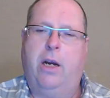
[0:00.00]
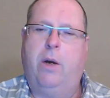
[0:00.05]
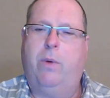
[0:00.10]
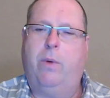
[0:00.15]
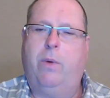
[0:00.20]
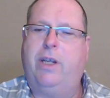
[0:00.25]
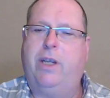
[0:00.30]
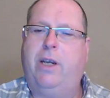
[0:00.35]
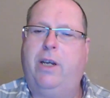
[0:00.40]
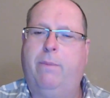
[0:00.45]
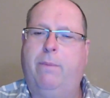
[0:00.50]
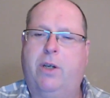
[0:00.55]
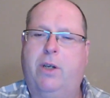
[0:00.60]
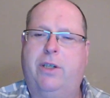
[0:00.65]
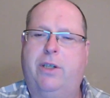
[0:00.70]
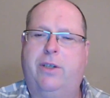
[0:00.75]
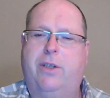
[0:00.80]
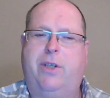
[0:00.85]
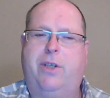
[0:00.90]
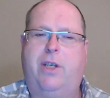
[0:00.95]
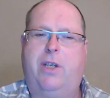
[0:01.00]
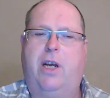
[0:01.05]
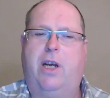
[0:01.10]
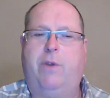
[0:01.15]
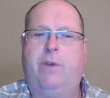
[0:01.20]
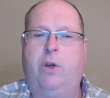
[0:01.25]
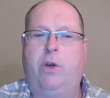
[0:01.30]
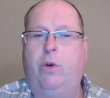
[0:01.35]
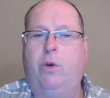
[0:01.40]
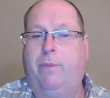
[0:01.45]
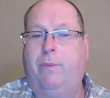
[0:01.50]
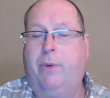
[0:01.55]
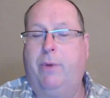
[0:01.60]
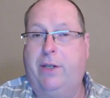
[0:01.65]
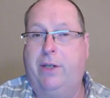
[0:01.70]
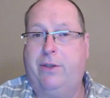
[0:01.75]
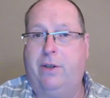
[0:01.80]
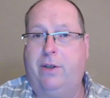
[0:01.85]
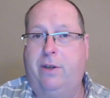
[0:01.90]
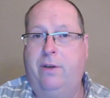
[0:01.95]
with the emergence of a new
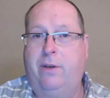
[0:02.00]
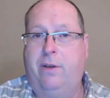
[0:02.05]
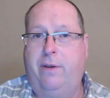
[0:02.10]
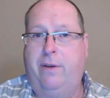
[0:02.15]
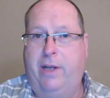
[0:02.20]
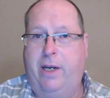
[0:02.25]
oppressor